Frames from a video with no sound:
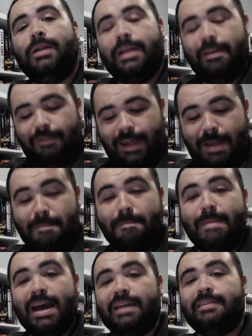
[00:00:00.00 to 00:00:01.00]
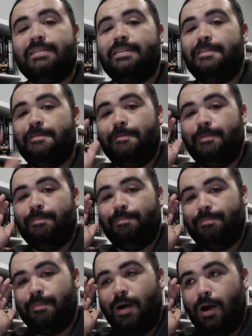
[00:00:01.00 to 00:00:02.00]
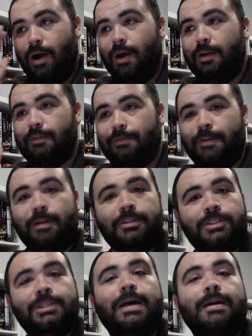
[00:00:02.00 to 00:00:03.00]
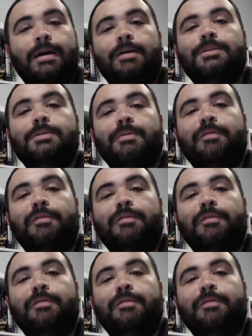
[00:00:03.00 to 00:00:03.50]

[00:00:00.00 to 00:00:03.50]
to give a massive, heartfelt shout-out to my